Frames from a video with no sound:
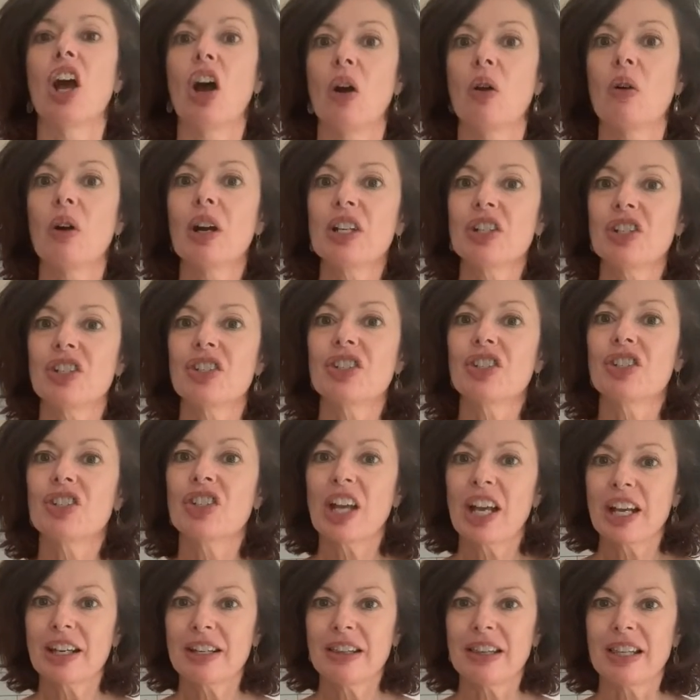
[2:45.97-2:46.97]
"Oh, I just
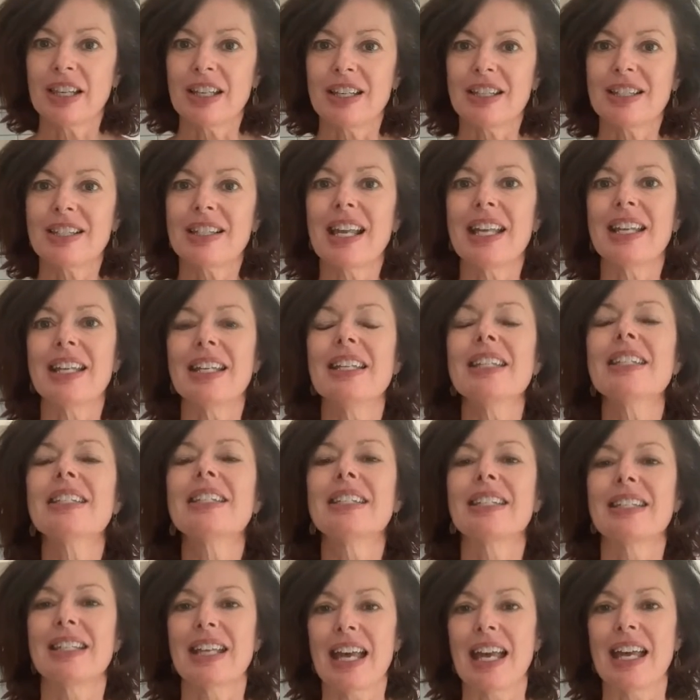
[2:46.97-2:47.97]
checked this and it
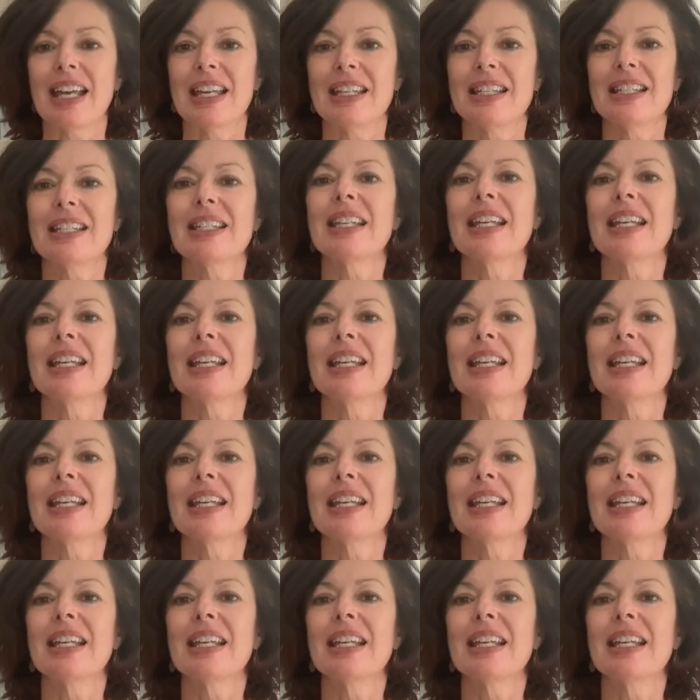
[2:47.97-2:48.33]
says